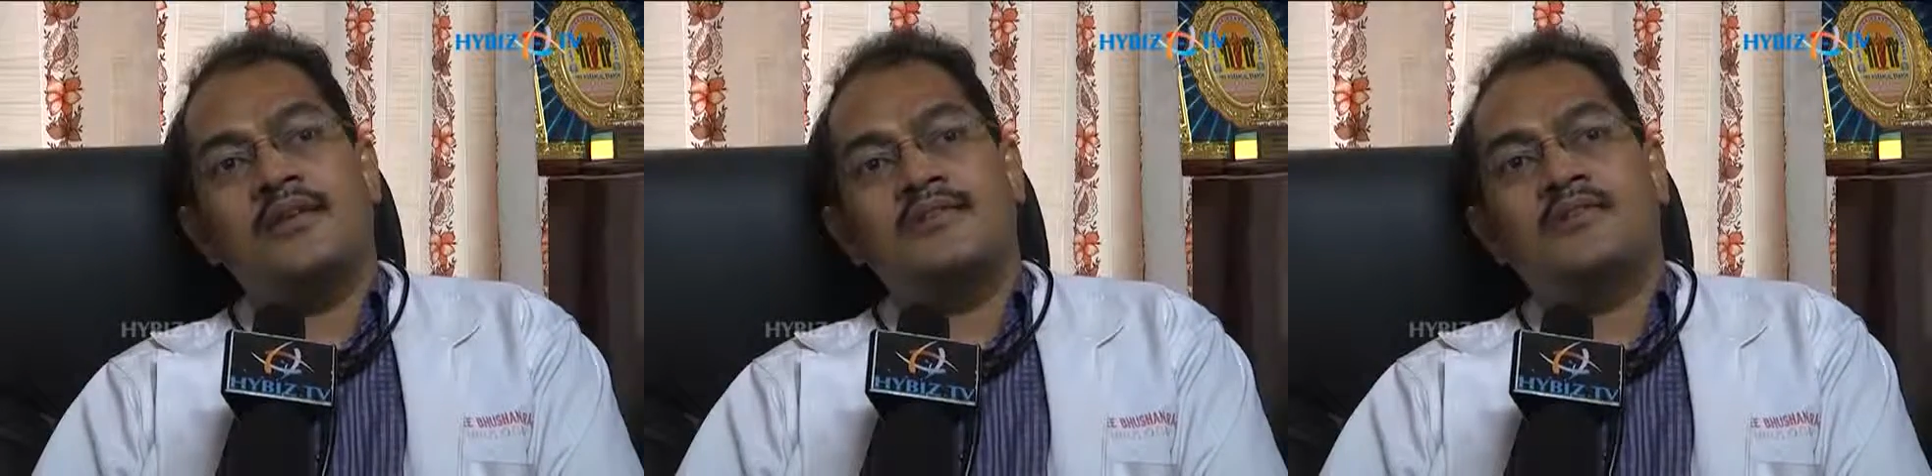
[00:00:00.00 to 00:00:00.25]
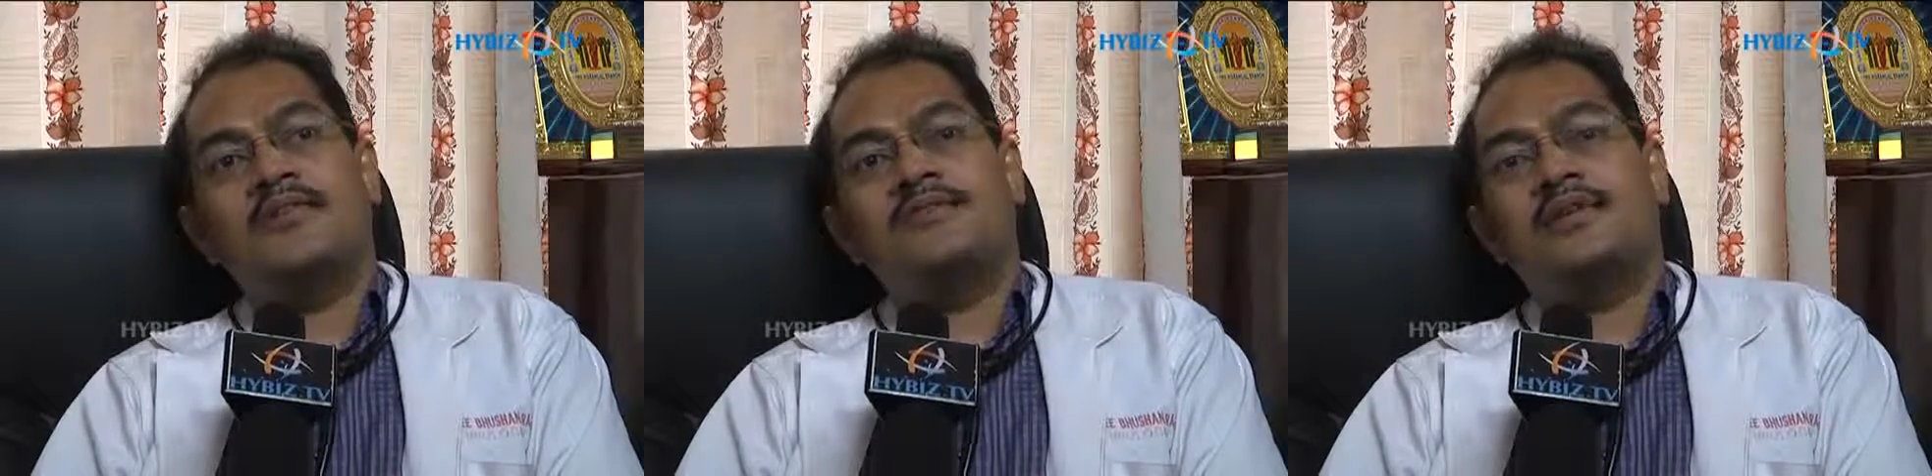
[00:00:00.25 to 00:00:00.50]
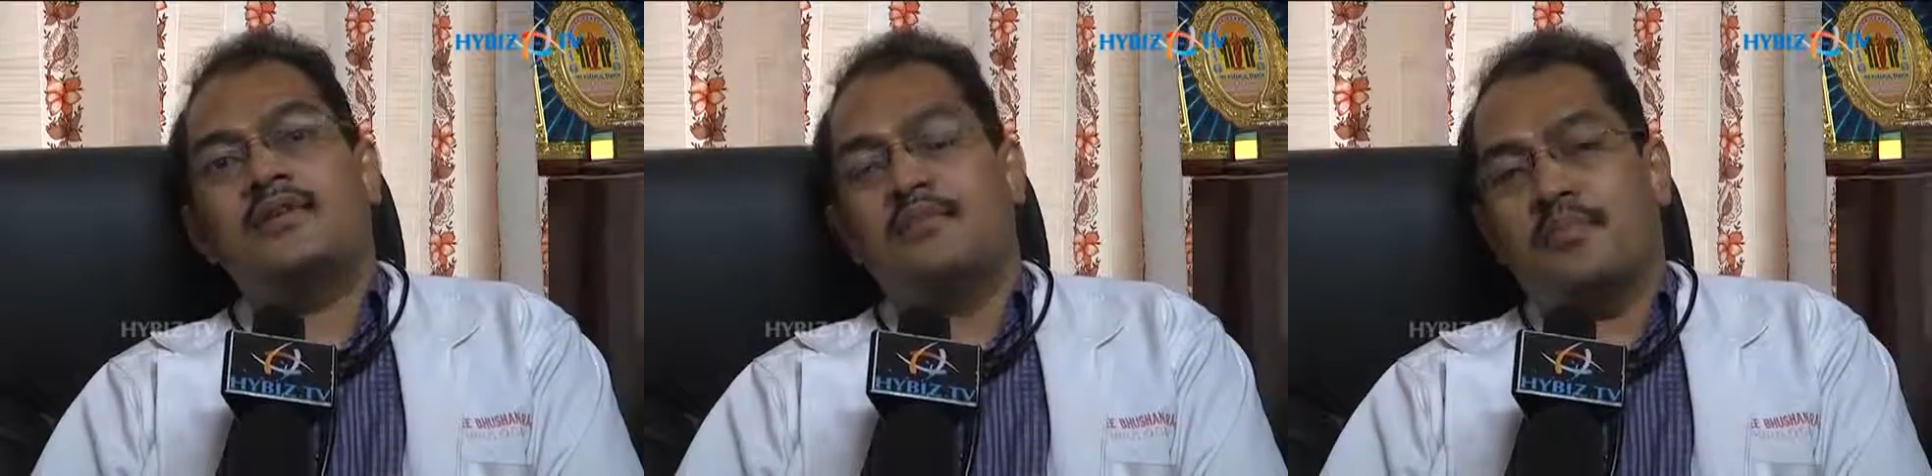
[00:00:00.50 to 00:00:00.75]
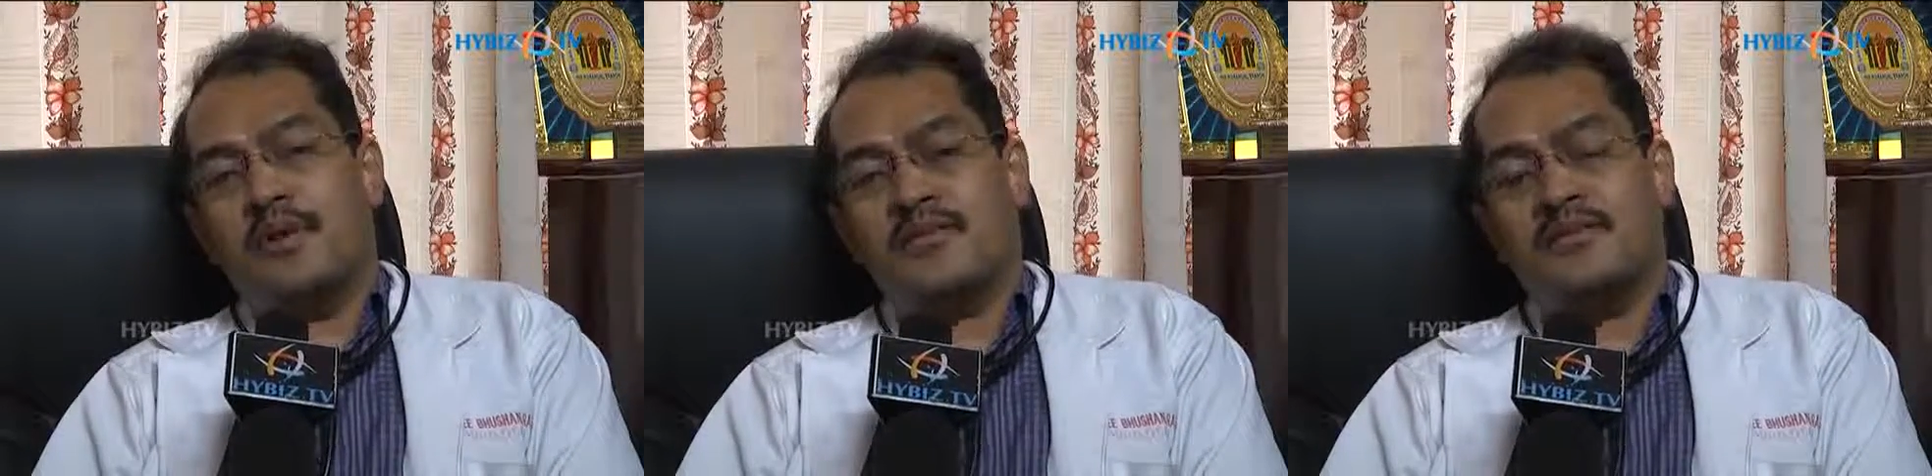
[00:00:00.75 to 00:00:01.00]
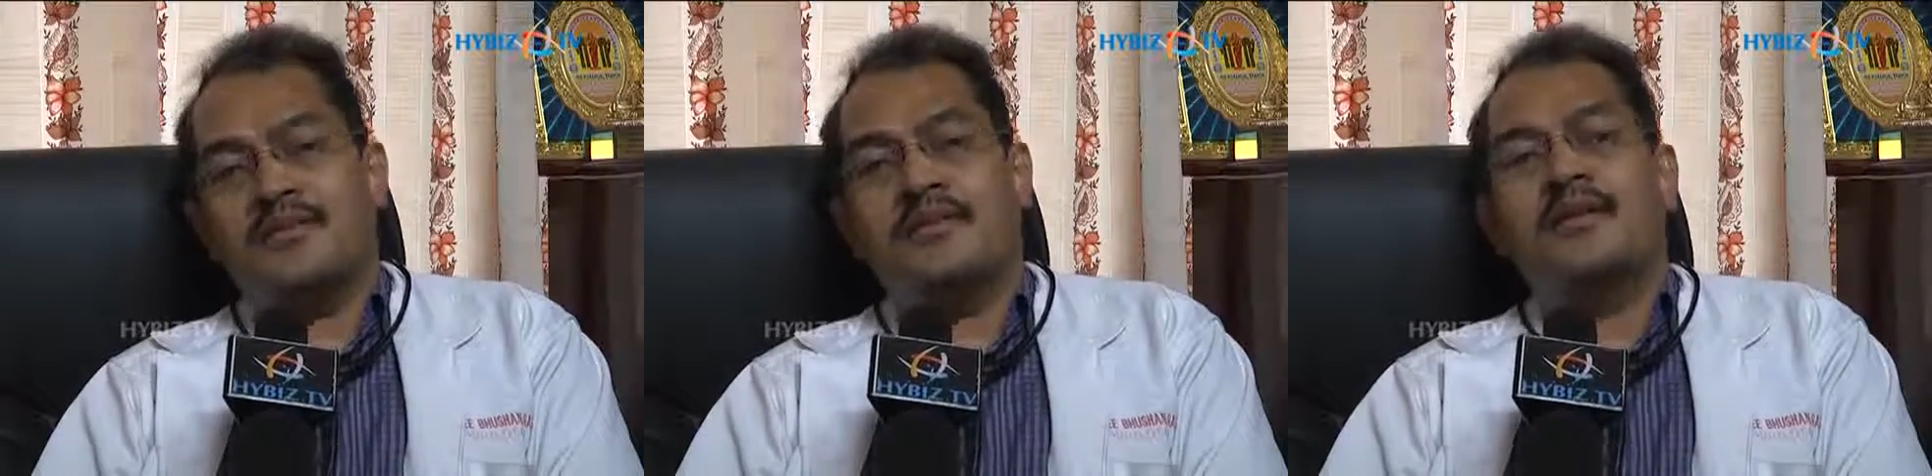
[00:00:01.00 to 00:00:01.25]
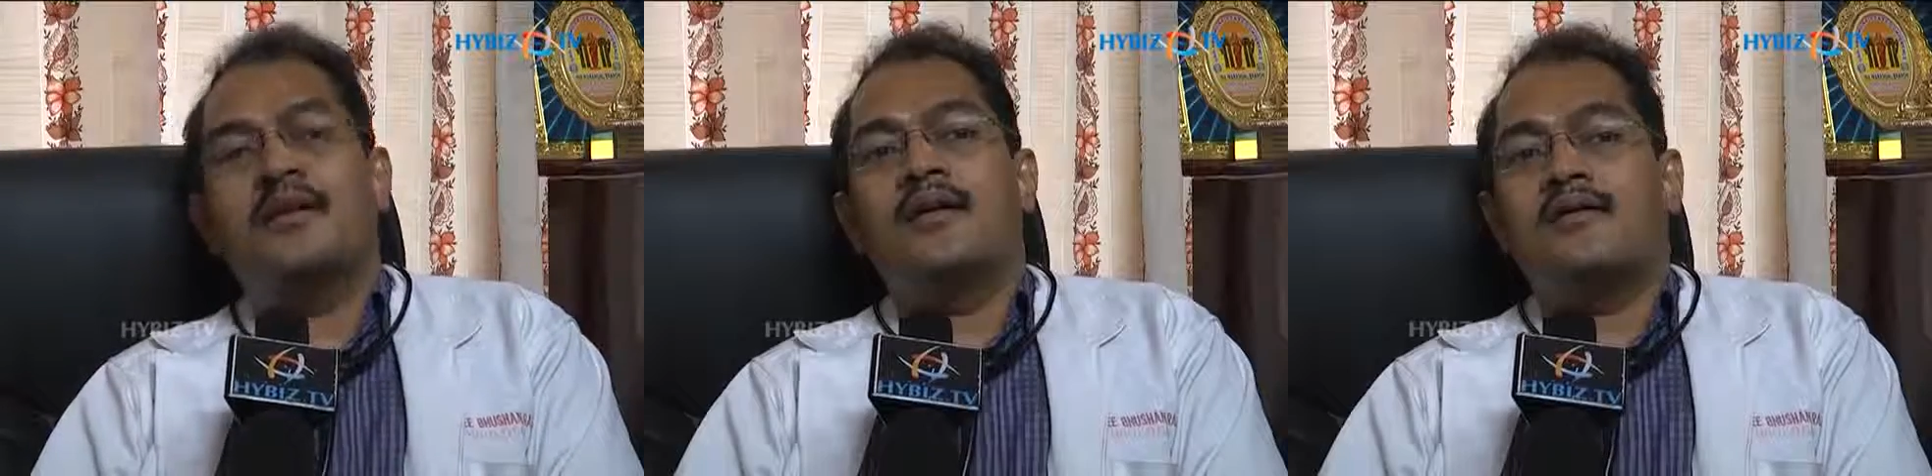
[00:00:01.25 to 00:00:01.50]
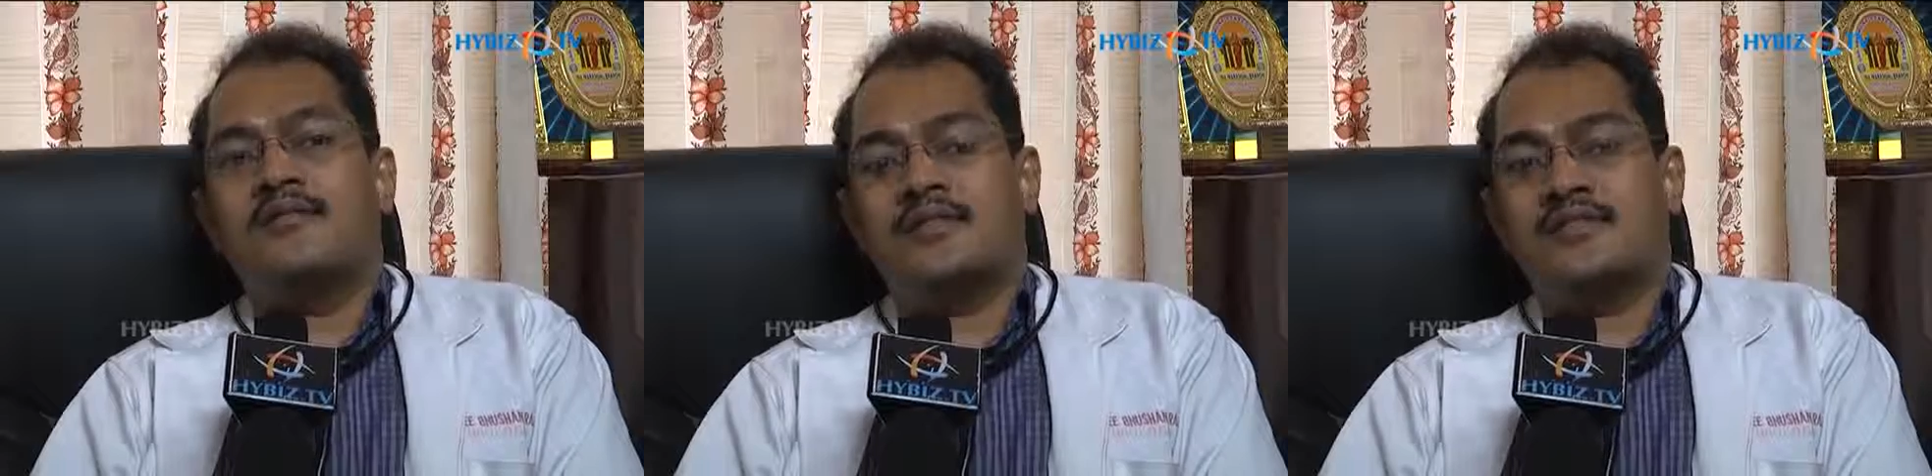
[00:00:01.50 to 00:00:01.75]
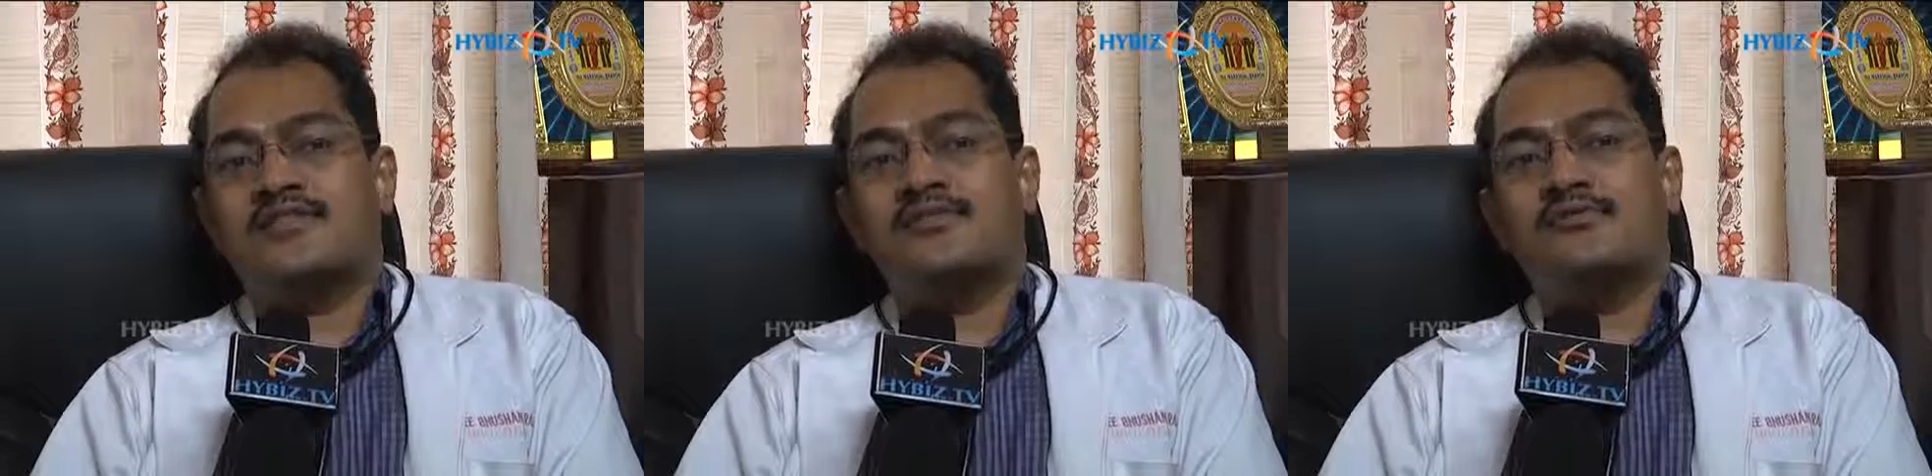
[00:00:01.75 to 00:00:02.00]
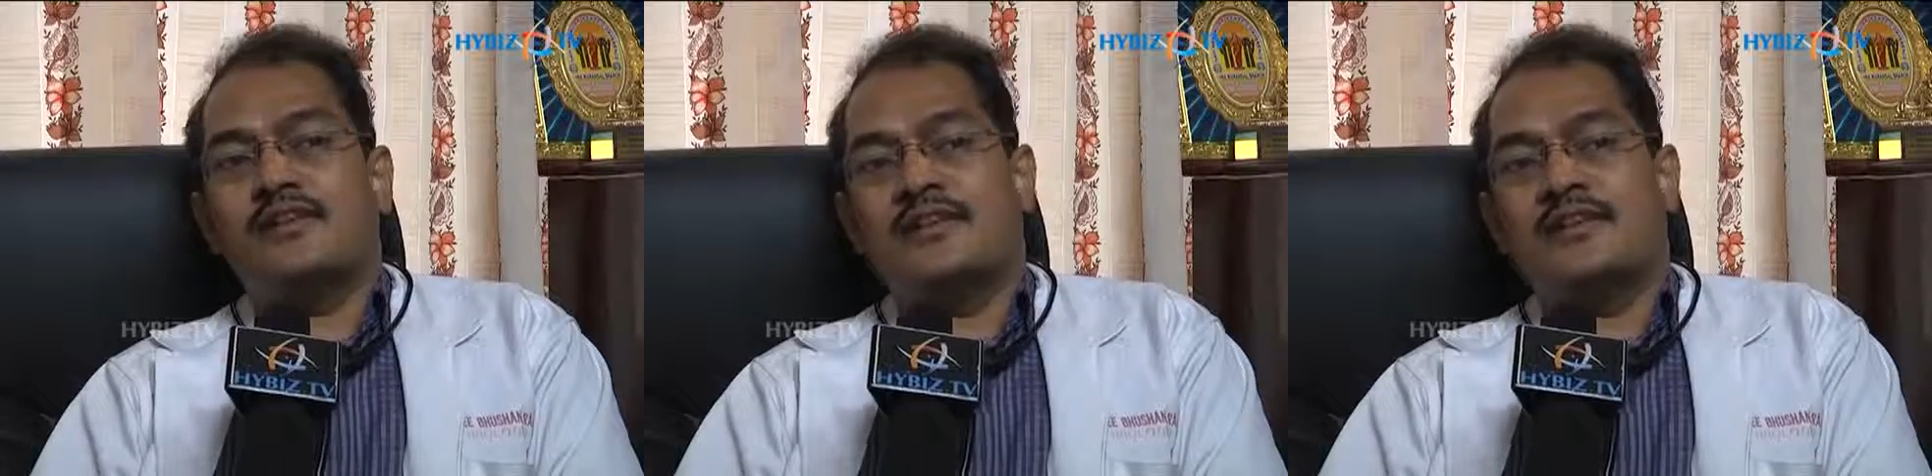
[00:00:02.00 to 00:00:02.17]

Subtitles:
So, it is very important for us to